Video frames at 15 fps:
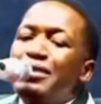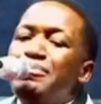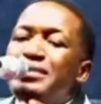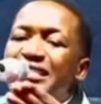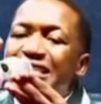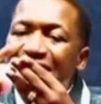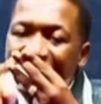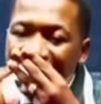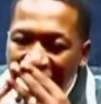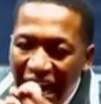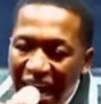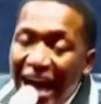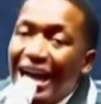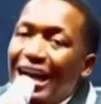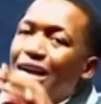can miss
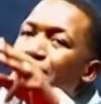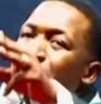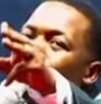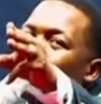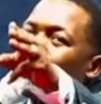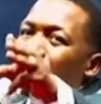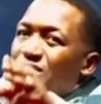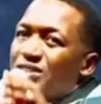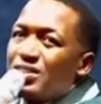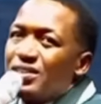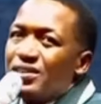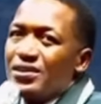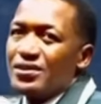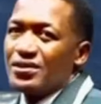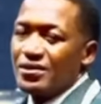dinner, I can't miss prophecy.